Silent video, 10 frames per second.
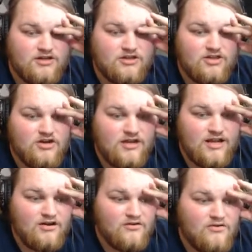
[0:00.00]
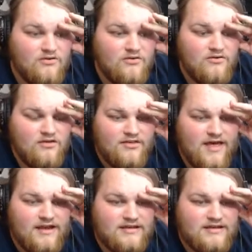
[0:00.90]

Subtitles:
Look at how cool that